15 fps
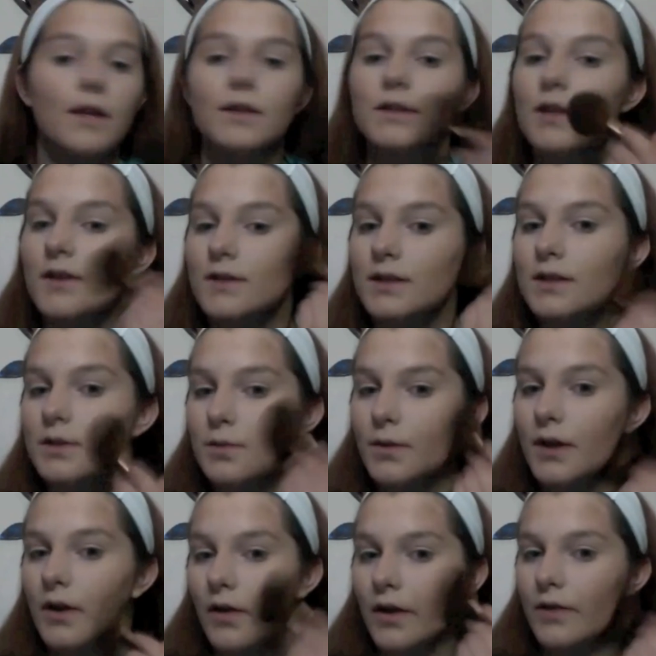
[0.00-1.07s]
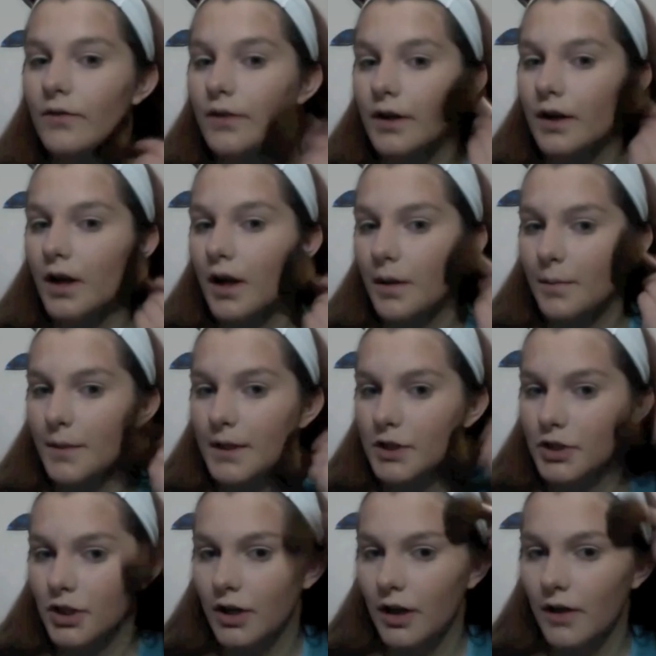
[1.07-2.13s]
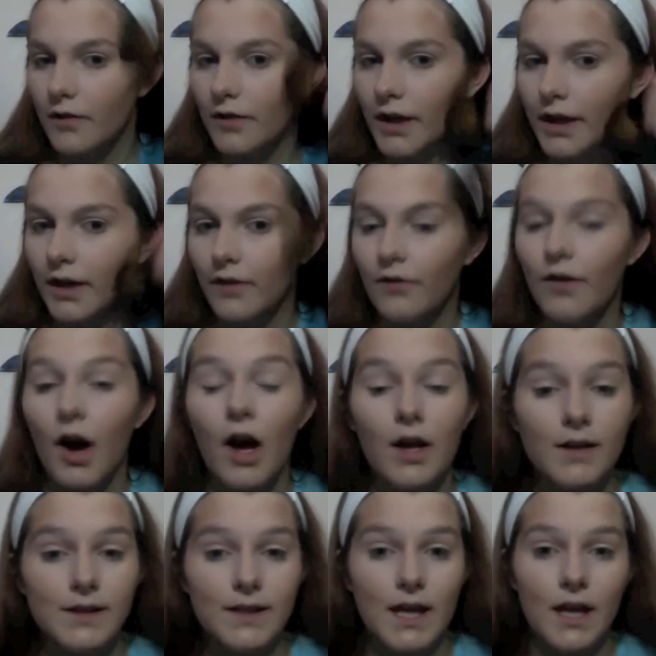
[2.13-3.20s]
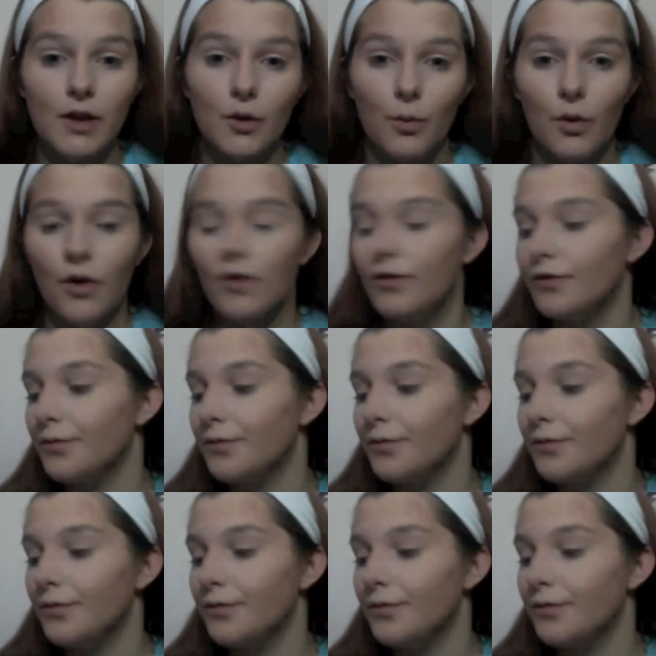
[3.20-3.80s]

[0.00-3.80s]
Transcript: So since we're going for a mixture of like a fox and a wolf,